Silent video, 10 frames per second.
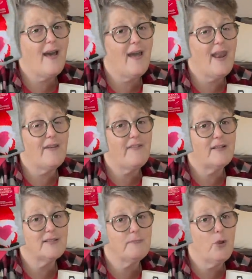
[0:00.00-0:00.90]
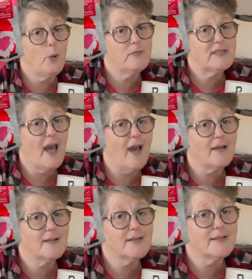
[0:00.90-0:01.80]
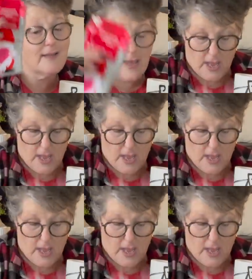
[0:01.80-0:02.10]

and I found some gnome socks.